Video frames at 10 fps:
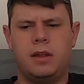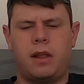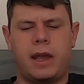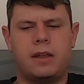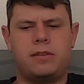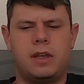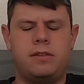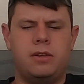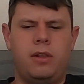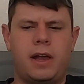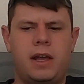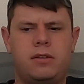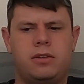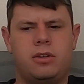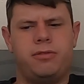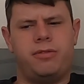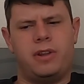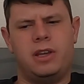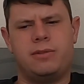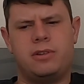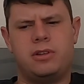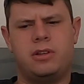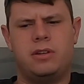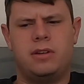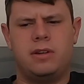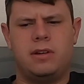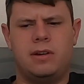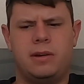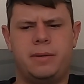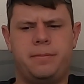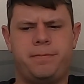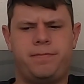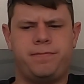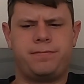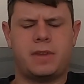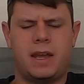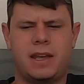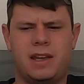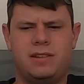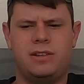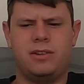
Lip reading: like it still has good flavor. I guess, you